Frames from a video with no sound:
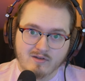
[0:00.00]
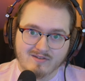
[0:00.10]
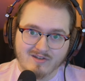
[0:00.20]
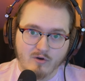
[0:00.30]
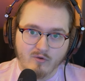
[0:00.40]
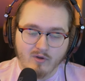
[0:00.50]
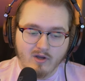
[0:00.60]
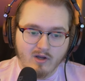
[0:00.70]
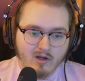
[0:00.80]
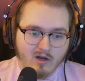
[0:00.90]
So
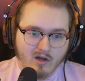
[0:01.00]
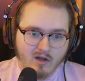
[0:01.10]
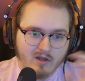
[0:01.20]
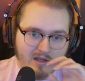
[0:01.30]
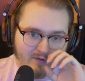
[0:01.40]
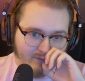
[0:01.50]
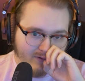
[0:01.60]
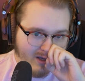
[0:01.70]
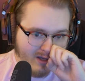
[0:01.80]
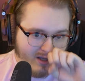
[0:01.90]
uh, if,
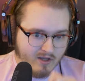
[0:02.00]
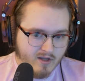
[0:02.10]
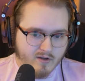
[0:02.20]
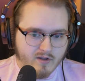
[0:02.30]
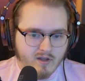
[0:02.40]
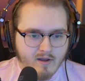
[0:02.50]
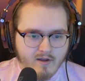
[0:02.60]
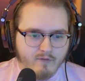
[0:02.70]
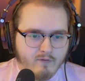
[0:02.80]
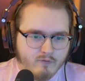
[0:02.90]

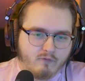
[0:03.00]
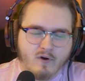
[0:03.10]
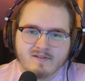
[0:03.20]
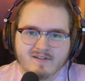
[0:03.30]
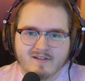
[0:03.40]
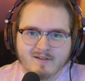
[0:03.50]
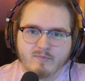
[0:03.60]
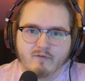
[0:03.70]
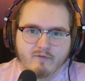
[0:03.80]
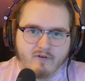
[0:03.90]
if if your friend says
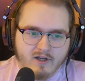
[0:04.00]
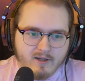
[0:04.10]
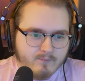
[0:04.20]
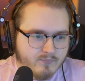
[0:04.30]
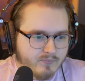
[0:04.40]
something funny,